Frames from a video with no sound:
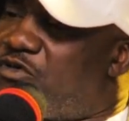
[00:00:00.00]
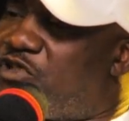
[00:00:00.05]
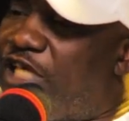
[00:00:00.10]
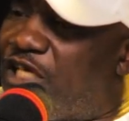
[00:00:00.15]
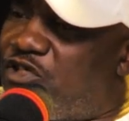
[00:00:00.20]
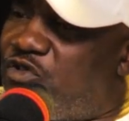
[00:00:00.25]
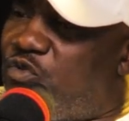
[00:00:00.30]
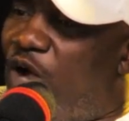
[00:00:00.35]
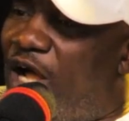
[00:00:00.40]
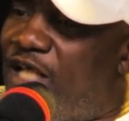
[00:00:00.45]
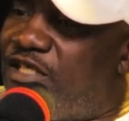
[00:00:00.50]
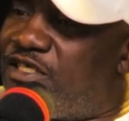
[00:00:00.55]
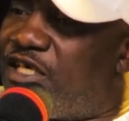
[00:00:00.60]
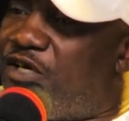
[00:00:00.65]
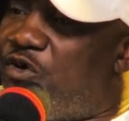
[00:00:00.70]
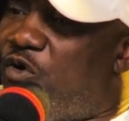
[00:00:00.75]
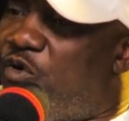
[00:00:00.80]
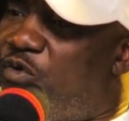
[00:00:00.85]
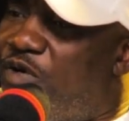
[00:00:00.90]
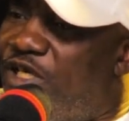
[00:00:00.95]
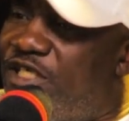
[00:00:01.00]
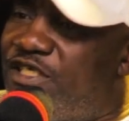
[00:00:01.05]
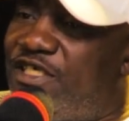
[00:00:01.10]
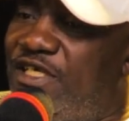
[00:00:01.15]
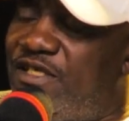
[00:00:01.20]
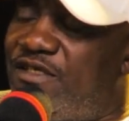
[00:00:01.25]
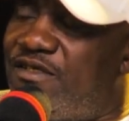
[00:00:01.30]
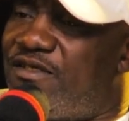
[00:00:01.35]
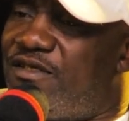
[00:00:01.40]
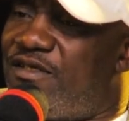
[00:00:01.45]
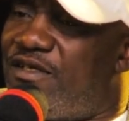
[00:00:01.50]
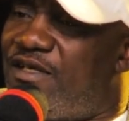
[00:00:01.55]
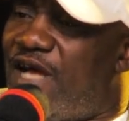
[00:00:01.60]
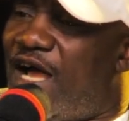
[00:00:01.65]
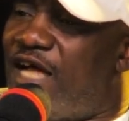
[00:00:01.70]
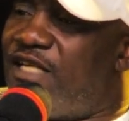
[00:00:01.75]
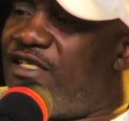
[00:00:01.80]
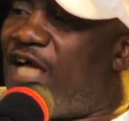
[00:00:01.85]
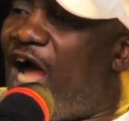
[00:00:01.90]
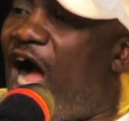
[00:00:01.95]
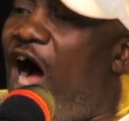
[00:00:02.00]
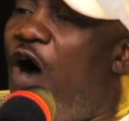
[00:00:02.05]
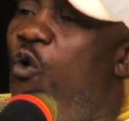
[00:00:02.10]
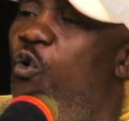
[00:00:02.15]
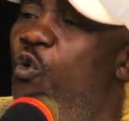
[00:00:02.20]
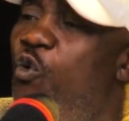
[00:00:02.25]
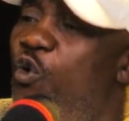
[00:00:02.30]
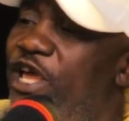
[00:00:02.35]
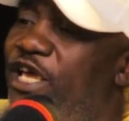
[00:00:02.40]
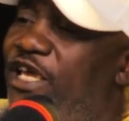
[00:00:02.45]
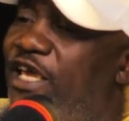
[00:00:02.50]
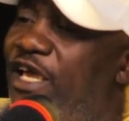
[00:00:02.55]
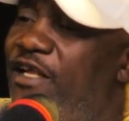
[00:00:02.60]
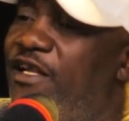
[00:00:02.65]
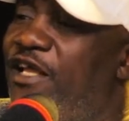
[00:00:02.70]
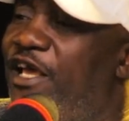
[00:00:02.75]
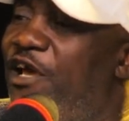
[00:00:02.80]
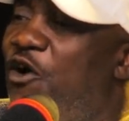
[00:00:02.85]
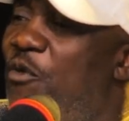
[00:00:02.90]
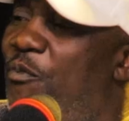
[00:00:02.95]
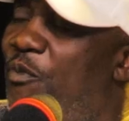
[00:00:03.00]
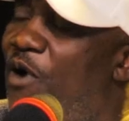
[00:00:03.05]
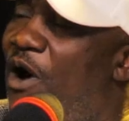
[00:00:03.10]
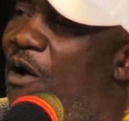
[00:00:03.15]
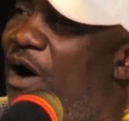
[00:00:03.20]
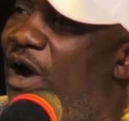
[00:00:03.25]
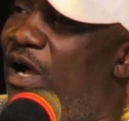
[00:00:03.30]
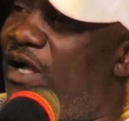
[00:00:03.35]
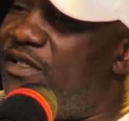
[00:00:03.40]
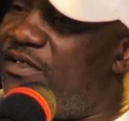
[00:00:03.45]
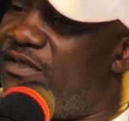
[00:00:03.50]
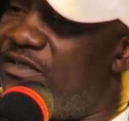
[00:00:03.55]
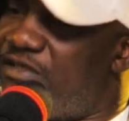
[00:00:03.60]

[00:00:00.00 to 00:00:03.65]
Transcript: just to answer your question, and how we can help our